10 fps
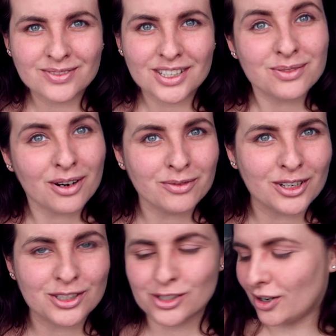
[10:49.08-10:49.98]
that's what I'm
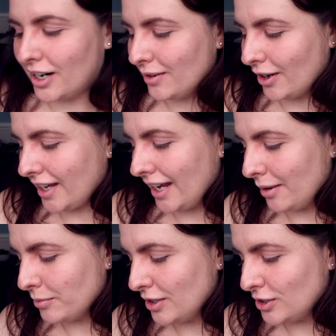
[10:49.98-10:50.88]
gonna try. Okay,
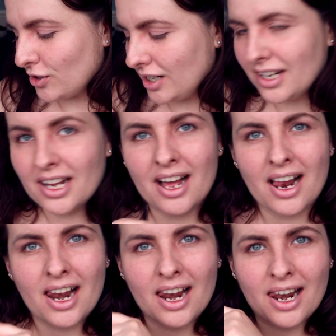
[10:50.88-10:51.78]
I'm gonna try
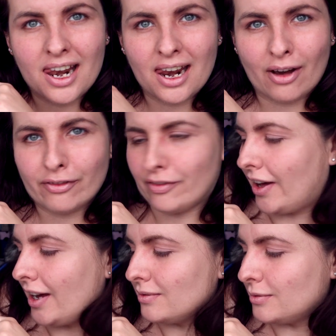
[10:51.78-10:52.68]
Love
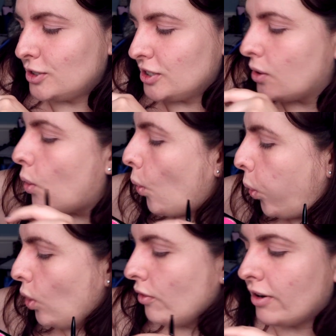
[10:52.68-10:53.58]
That, which is
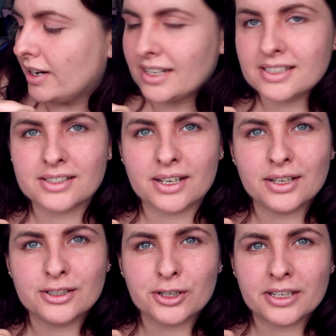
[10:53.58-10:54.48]
right next
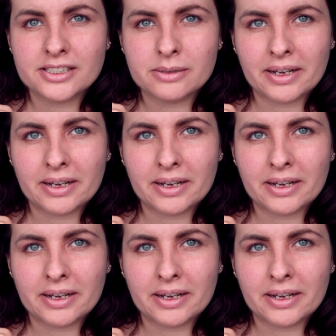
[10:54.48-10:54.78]
to Drinkety